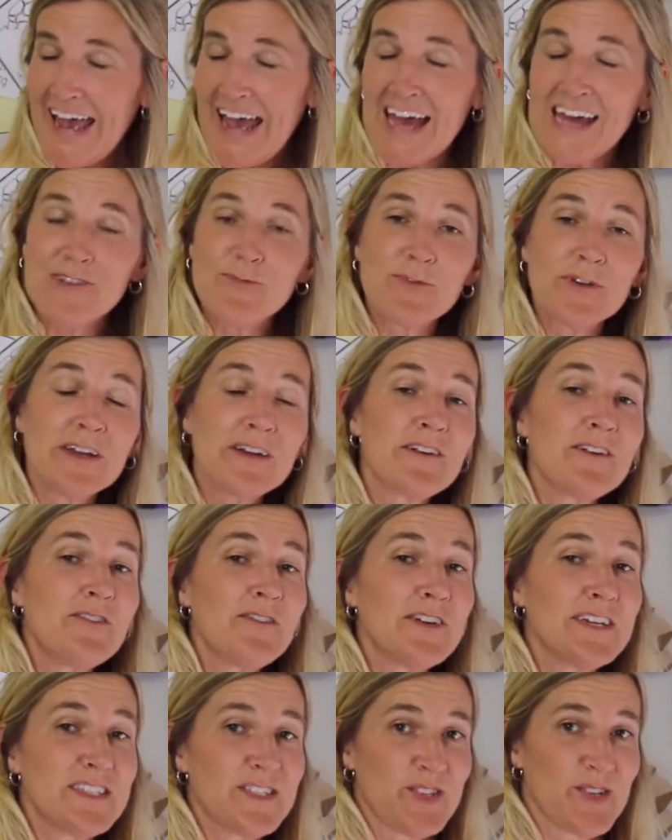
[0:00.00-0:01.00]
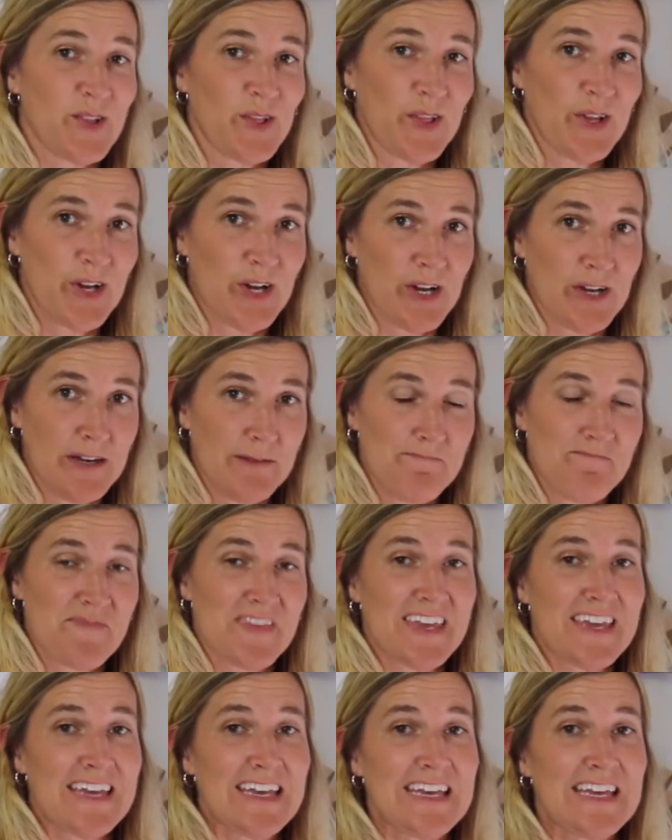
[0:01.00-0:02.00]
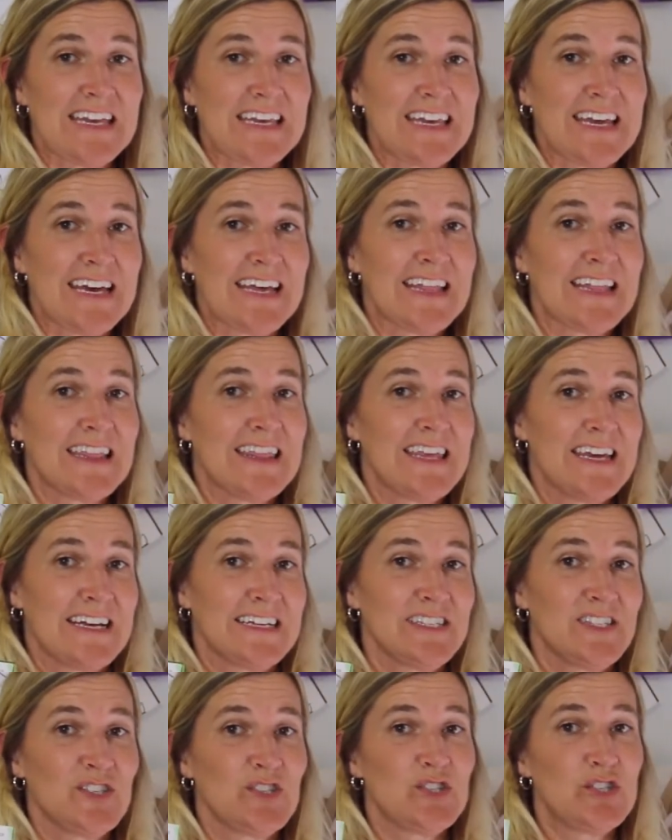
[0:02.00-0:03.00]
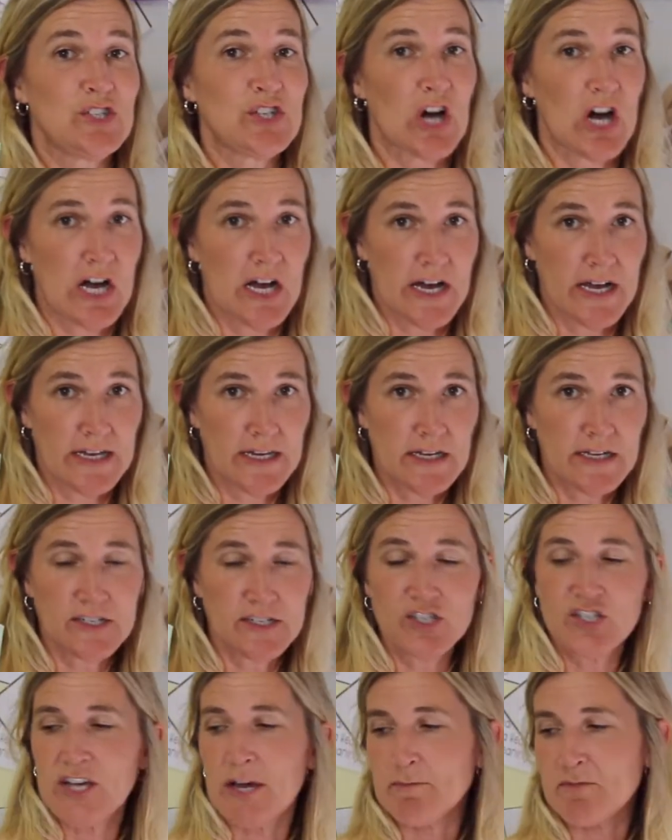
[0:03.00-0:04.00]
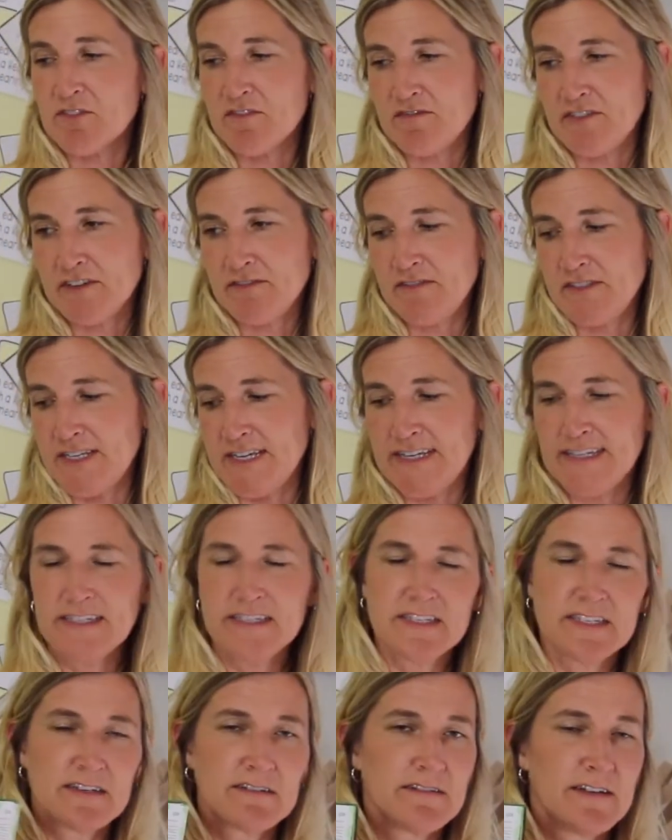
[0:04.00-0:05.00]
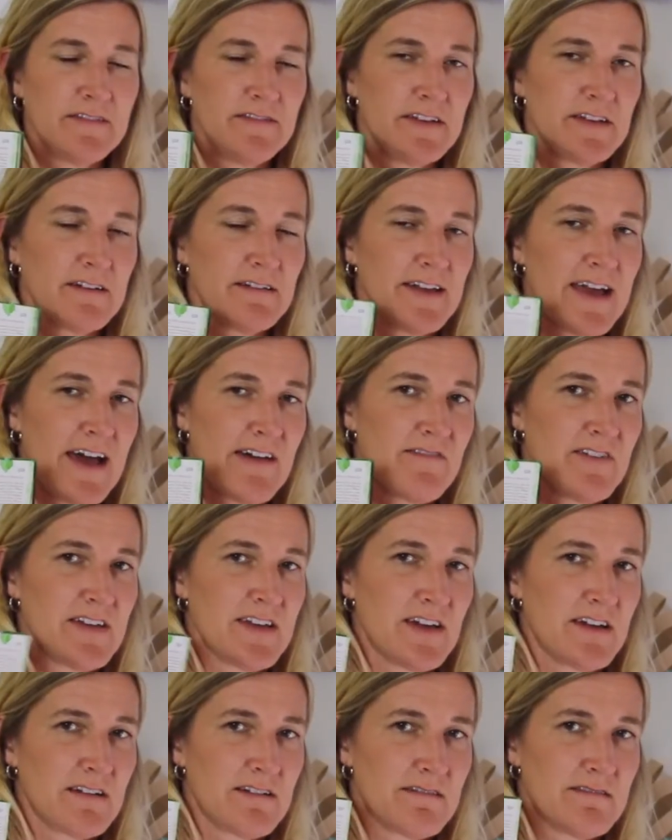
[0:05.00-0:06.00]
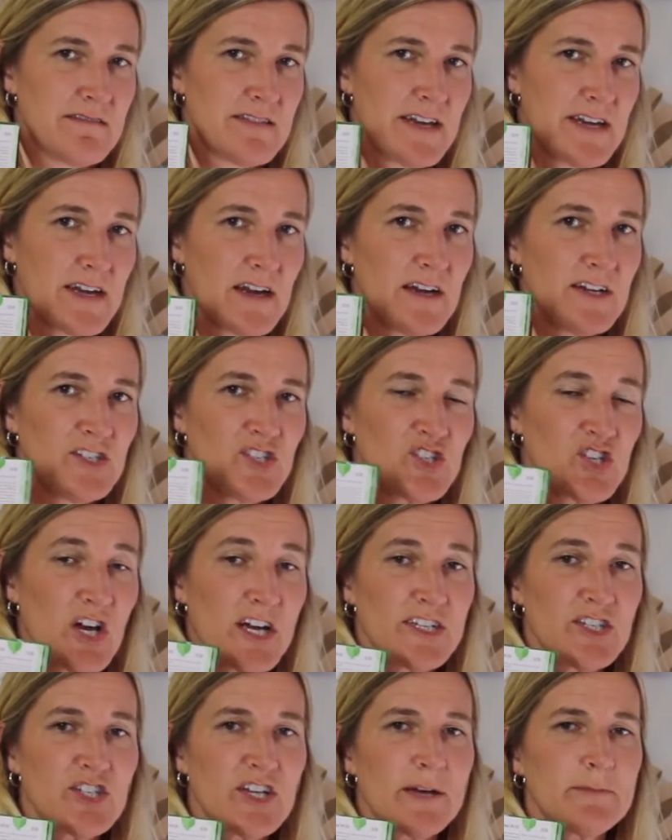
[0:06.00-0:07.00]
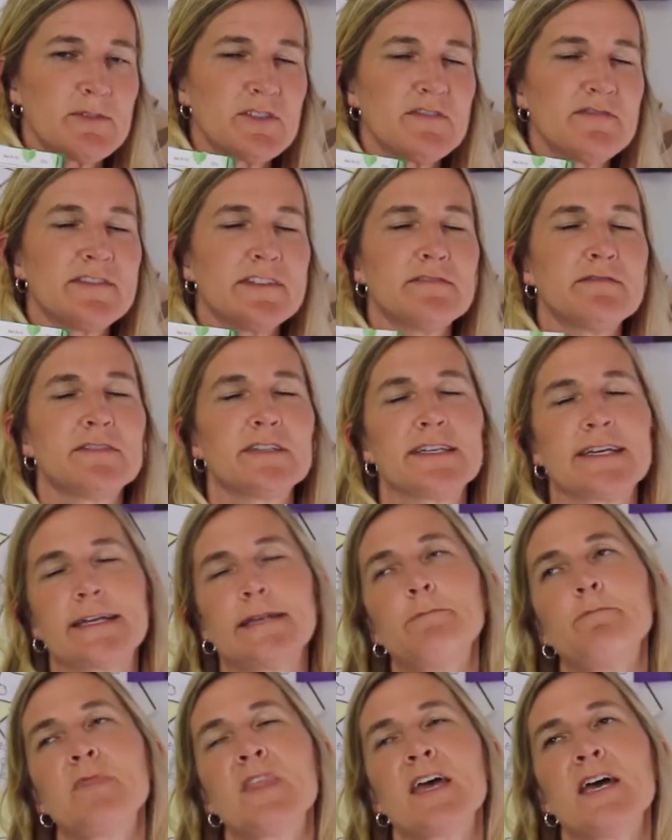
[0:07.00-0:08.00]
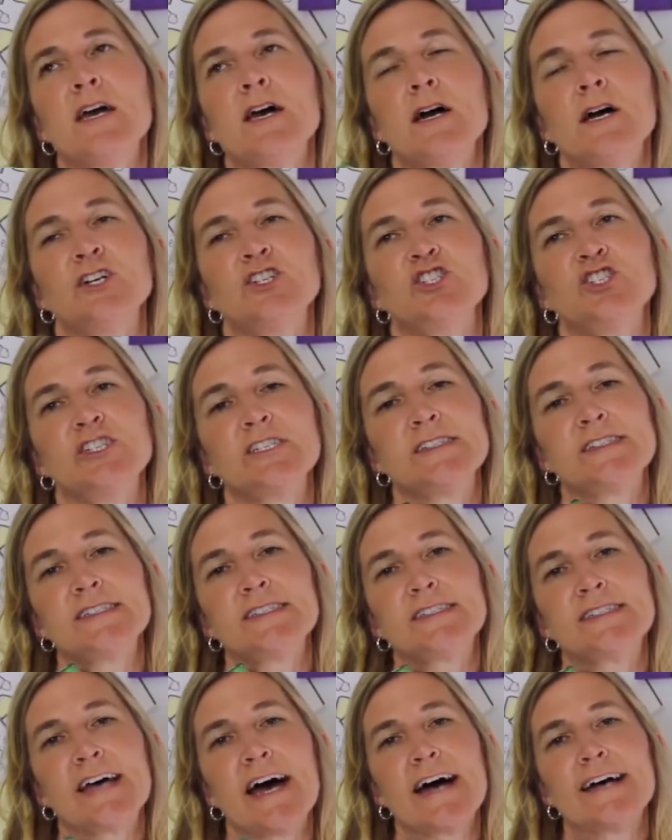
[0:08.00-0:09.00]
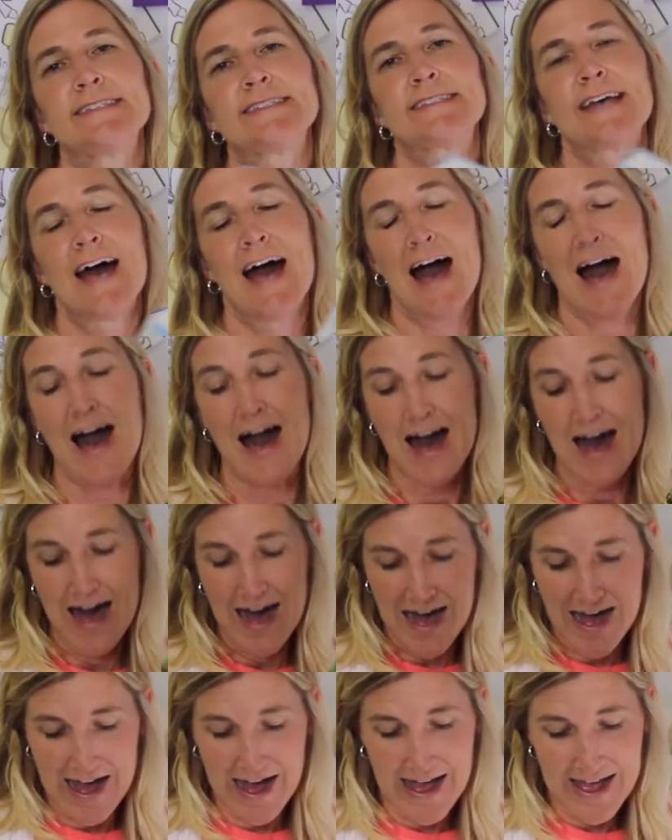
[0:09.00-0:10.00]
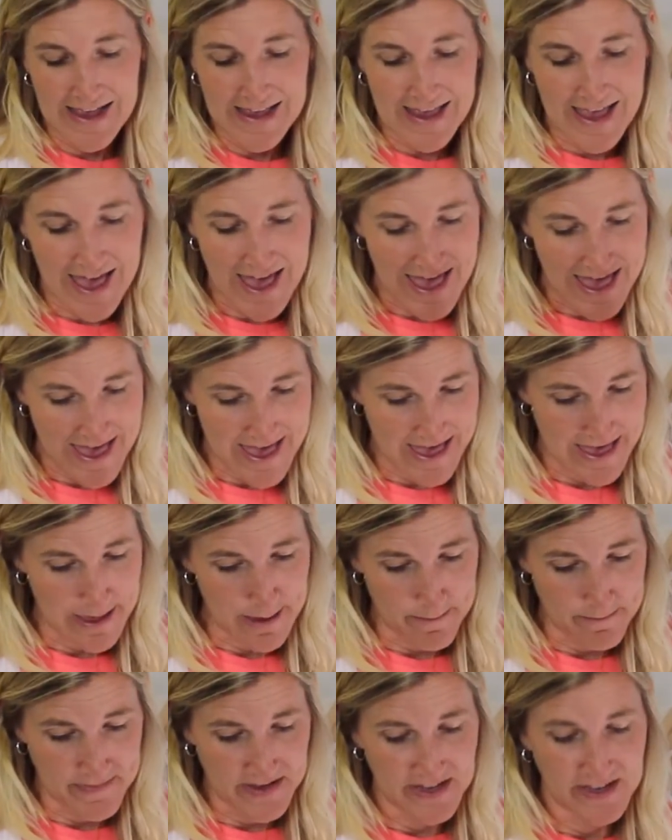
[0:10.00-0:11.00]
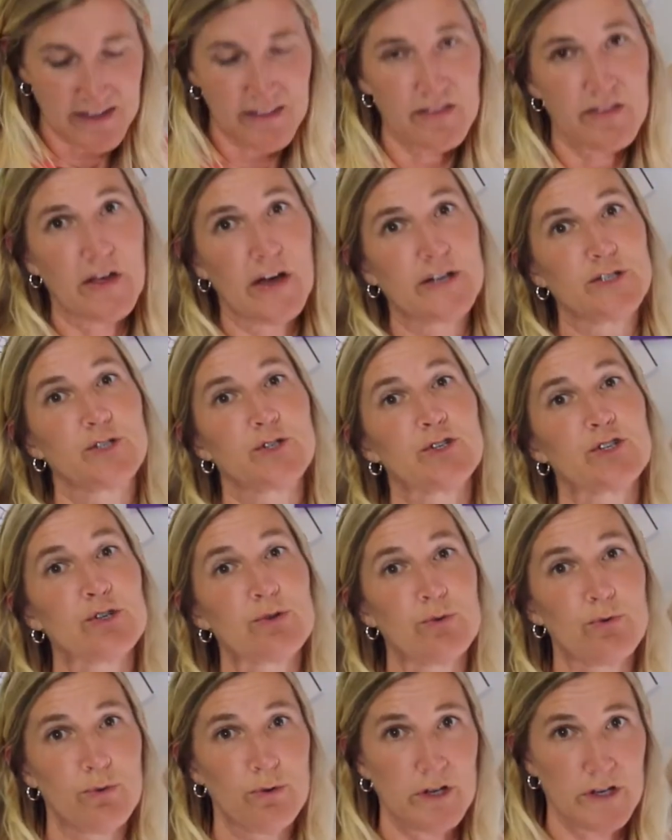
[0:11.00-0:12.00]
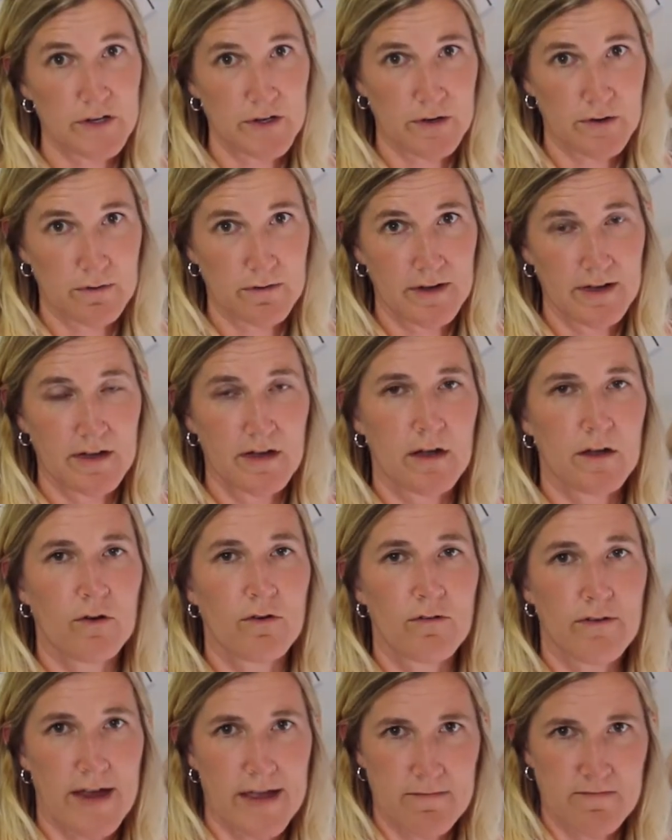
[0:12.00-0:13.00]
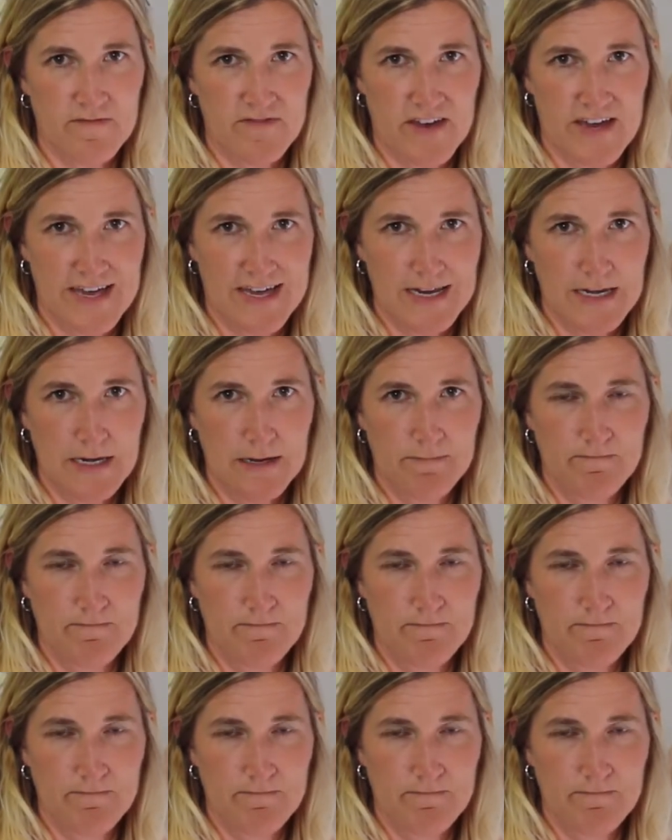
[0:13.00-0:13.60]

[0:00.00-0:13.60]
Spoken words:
And we are going to learn in this, John chapter 15. So if you don't have it yet, go there. John chapter 15. Jesus says, I am the true grapevine.